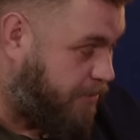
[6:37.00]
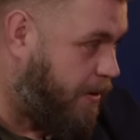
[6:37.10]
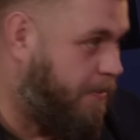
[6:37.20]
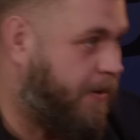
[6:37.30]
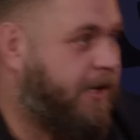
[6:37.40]
I can
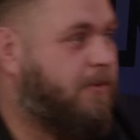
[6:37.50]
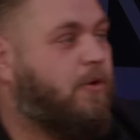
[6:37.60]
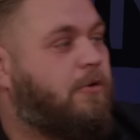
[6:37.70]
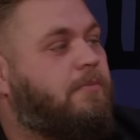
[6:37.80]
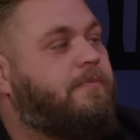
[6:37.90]
remember being in the
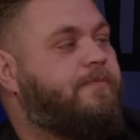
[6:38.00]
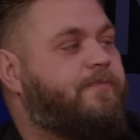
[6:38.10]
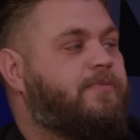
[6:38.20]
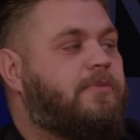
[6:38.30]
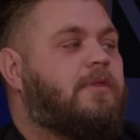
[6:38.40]
womb,
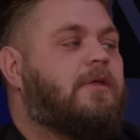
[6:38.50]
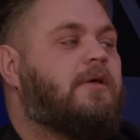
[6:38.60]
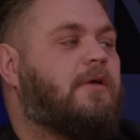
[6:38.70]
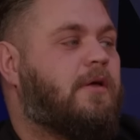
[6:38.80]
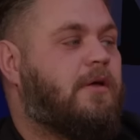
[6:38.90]

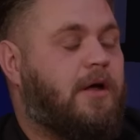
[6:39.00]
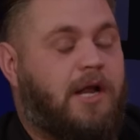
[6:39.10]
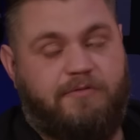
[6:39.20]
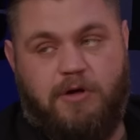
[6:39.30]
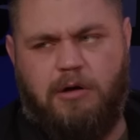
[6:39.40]

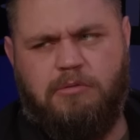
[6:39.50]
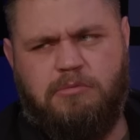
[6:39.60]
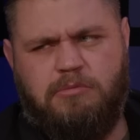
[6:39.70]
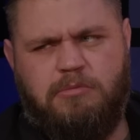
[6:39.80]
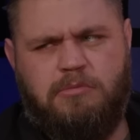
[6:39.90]
and they've gone.
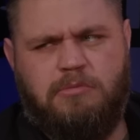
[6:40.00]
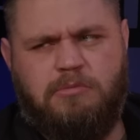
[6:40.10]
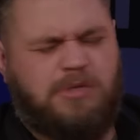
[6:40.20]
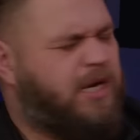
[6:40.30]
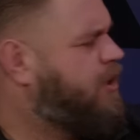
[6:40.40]
Is
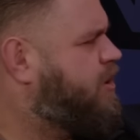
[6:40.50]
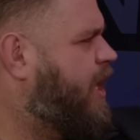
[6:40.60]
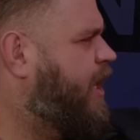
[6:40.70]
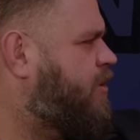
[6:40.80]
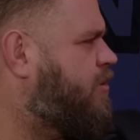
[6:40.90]
that Nicolas
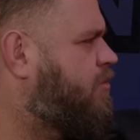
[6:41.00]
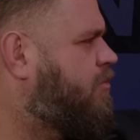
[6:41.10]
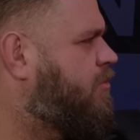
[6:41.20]
Cage?